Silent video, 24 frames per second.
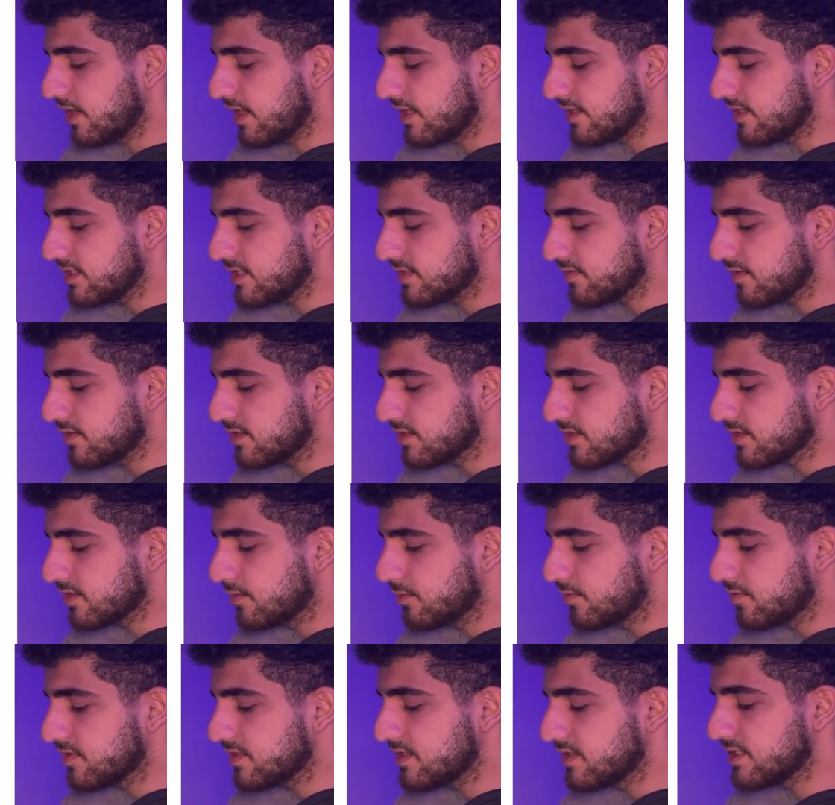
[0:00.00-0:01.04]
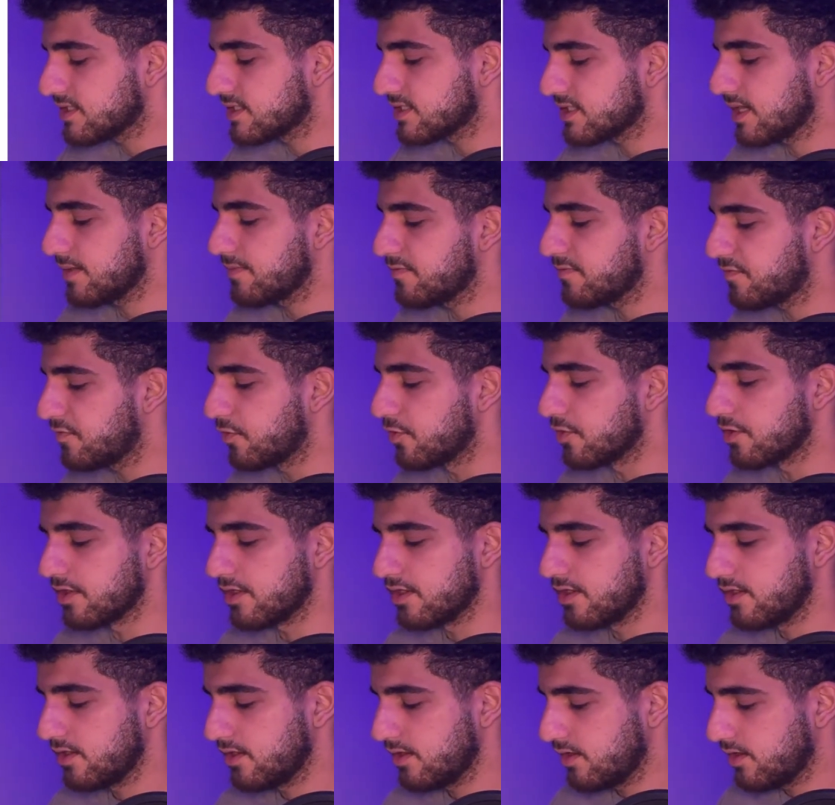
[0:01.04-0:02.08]
And this one is removed in step
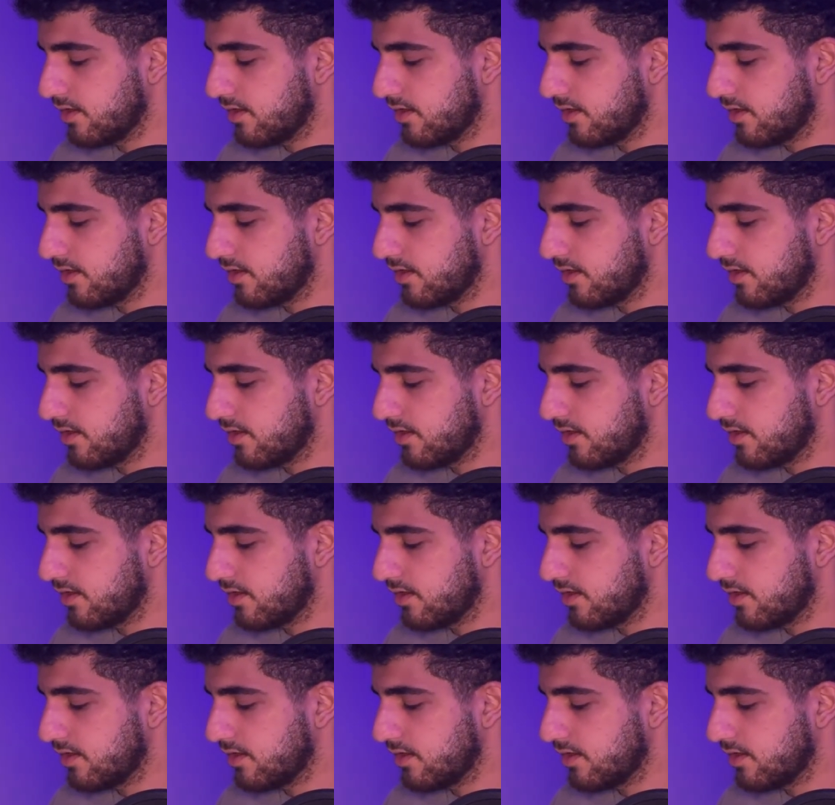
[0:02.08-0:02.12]
4.